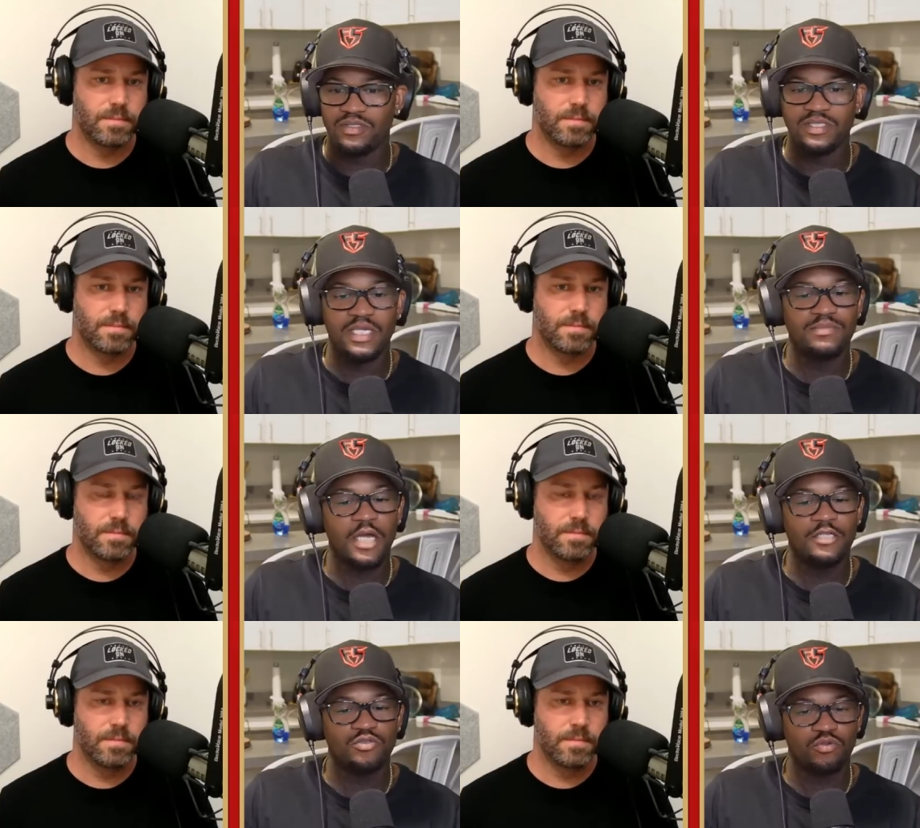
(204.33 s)
Speaker 1: deep
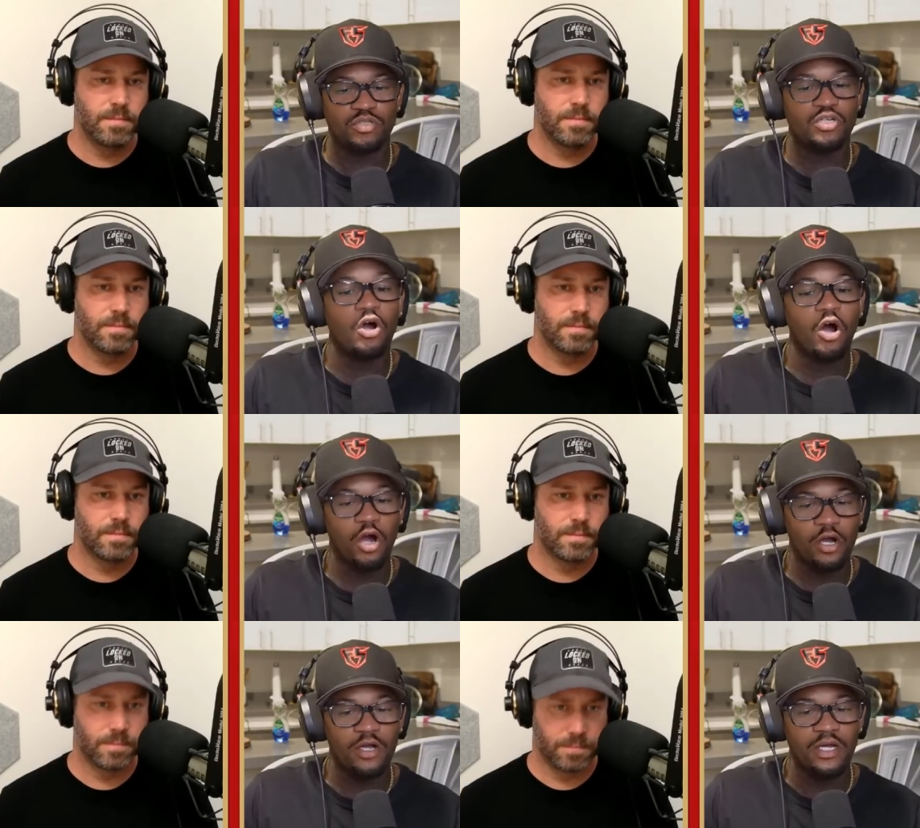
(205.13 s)
they truly
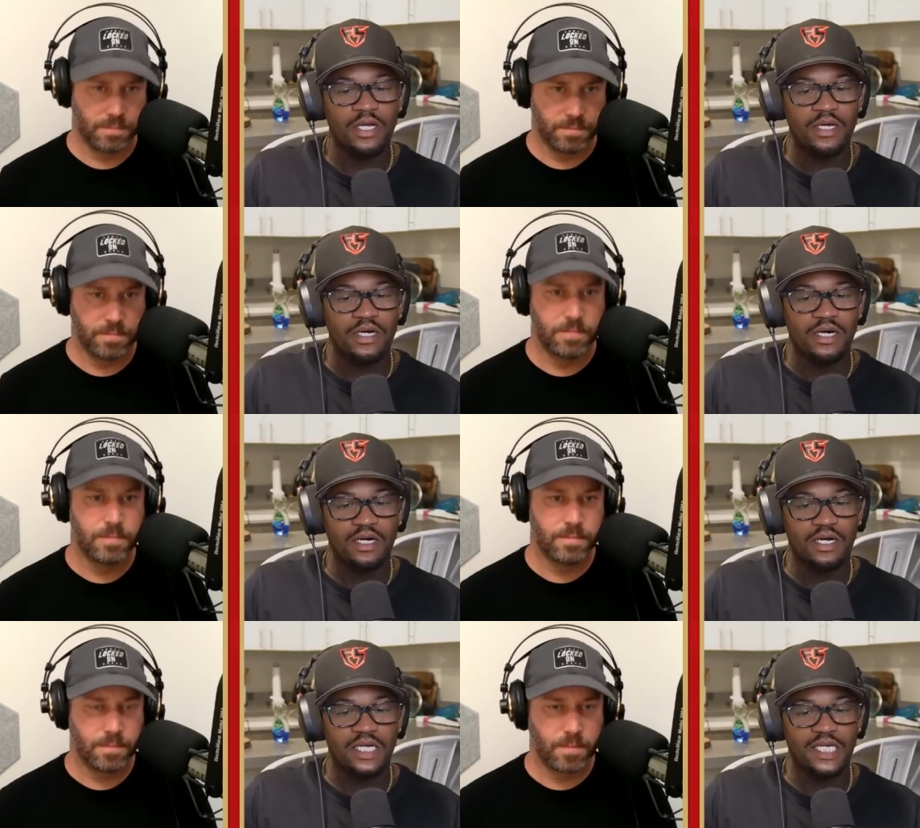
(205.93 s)
are
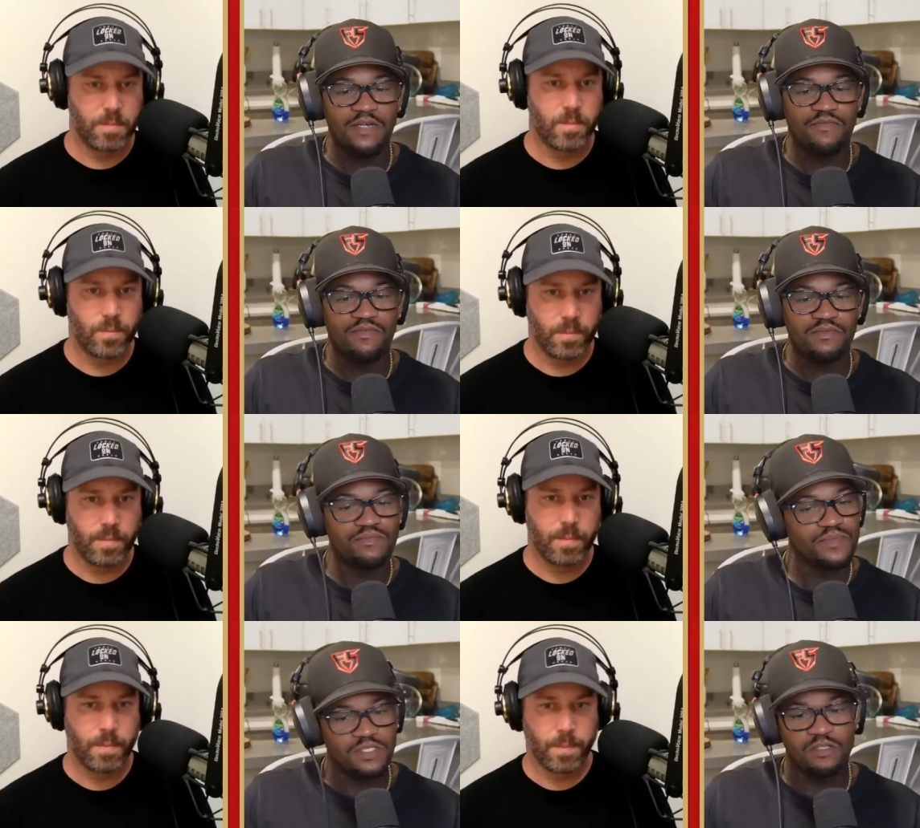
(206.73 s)
uh, if
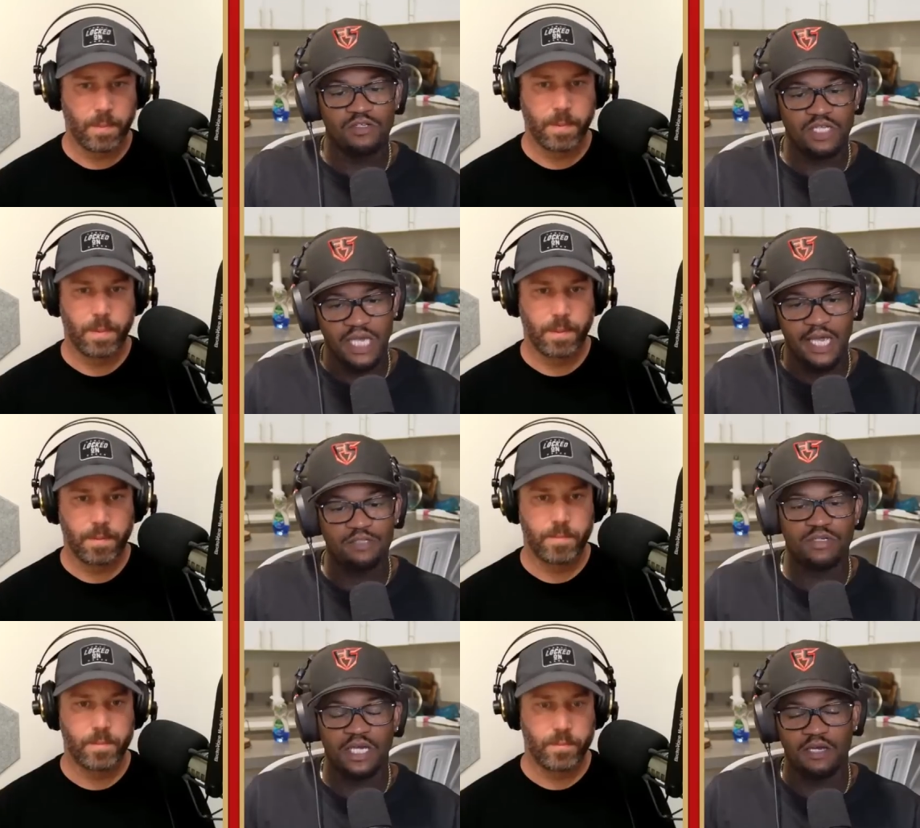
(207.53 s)
you know they can or
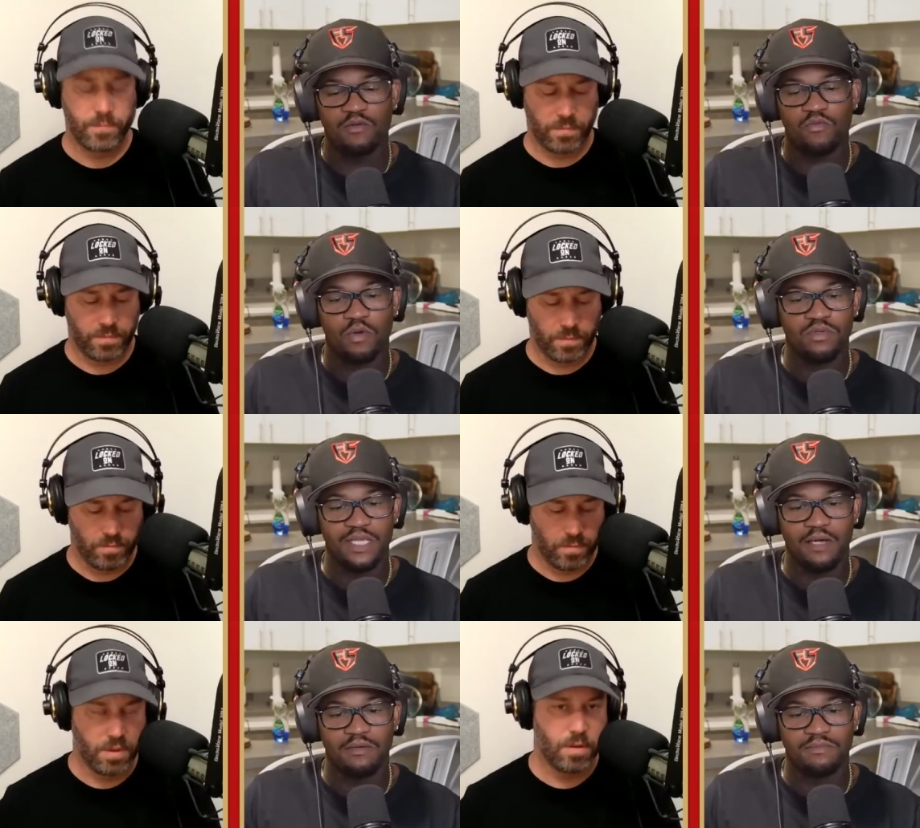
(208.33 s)
can't win
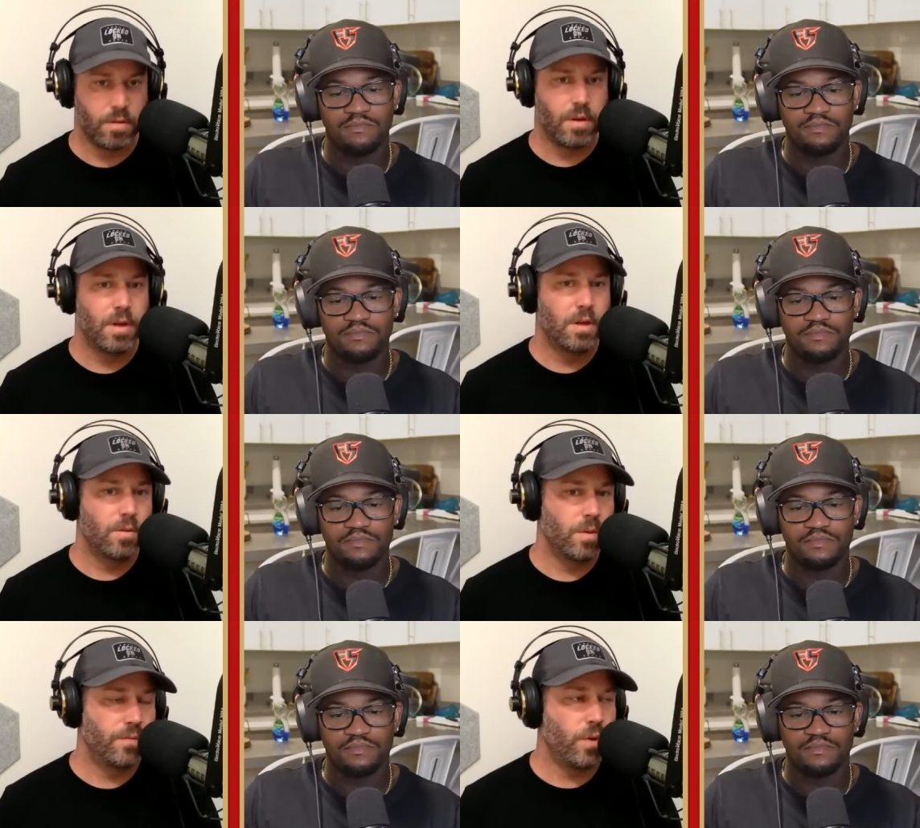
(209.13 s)
without him.
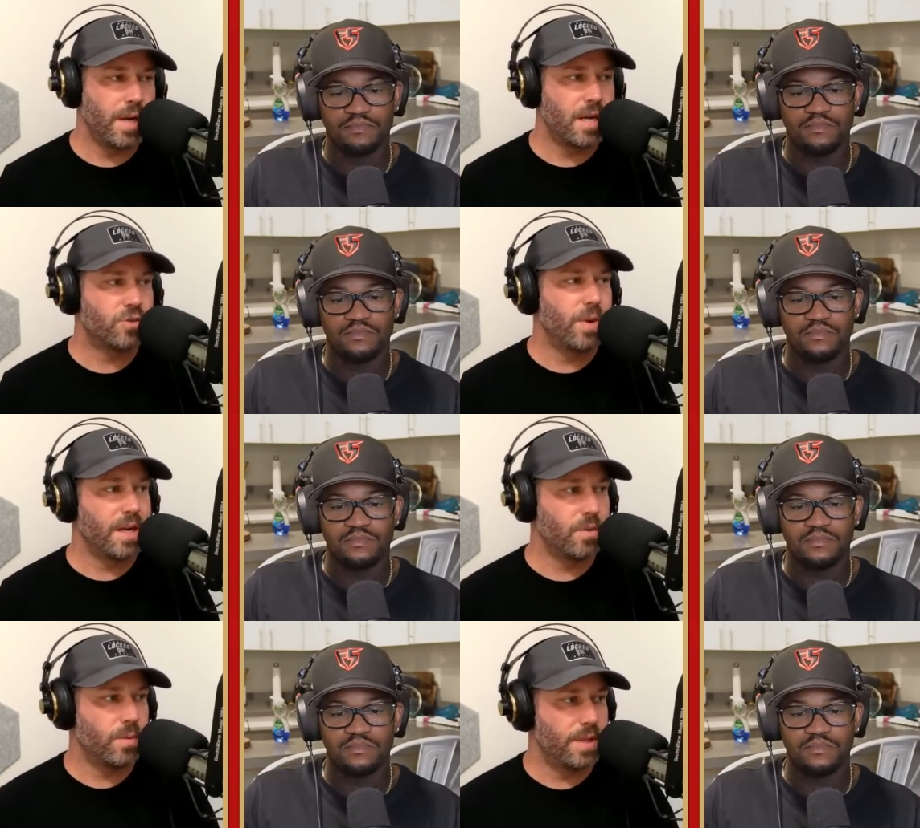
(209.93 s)
Speaker 2: Well, the 49ers
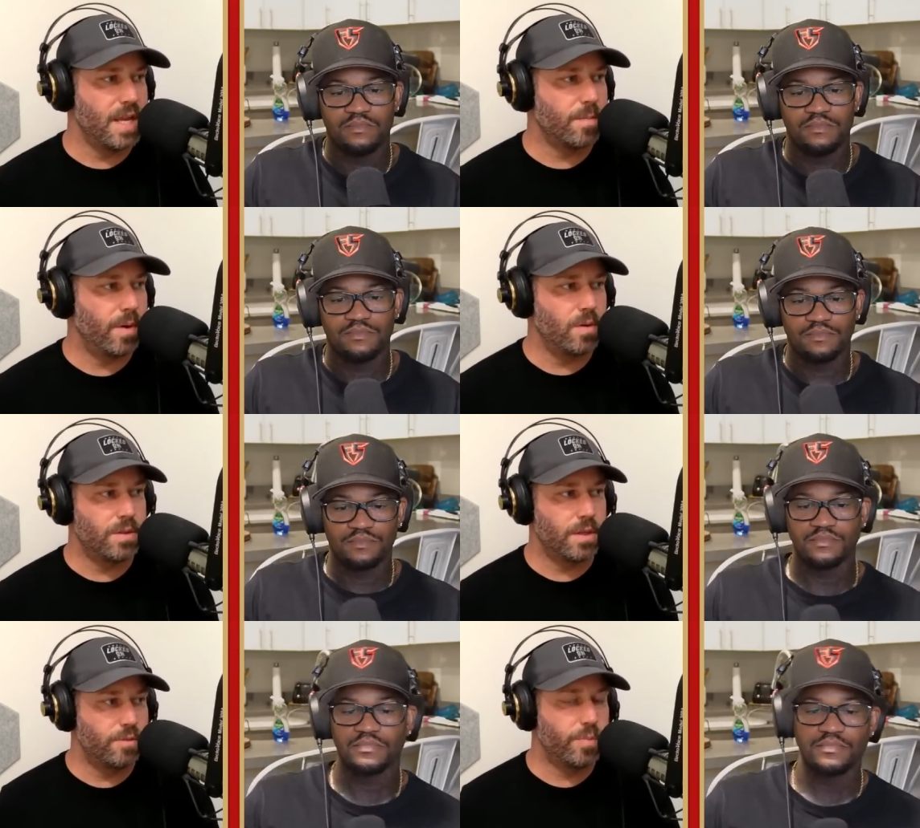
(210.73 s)
record with Nick Bosa
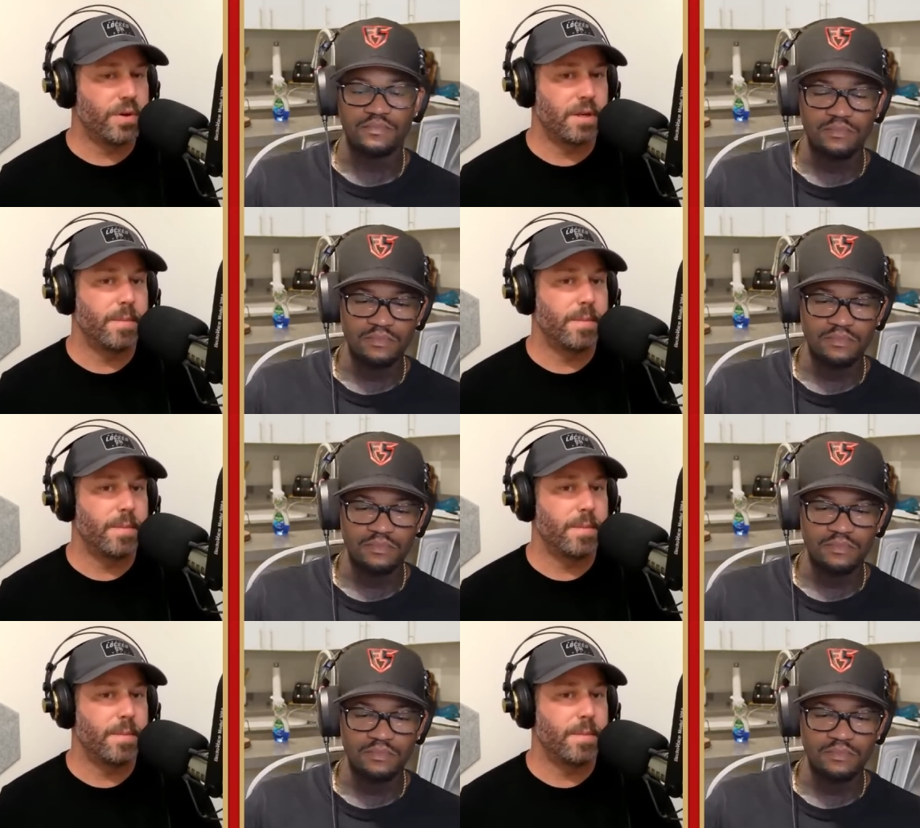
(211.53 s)
is pretty